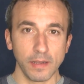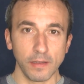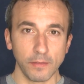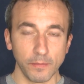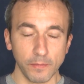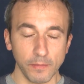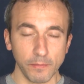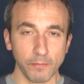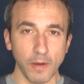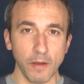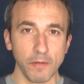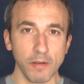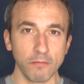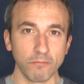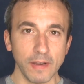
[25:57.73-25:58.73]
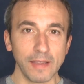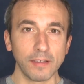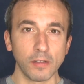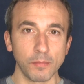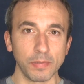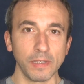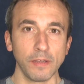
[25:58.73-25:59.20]
It's very
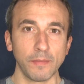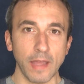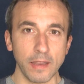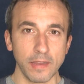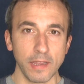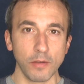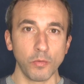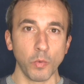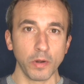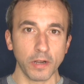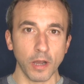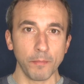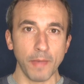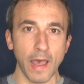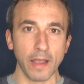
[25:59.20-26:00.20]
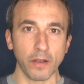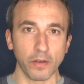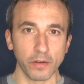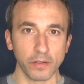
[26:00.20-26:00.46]
reasonable to believe that he would come back on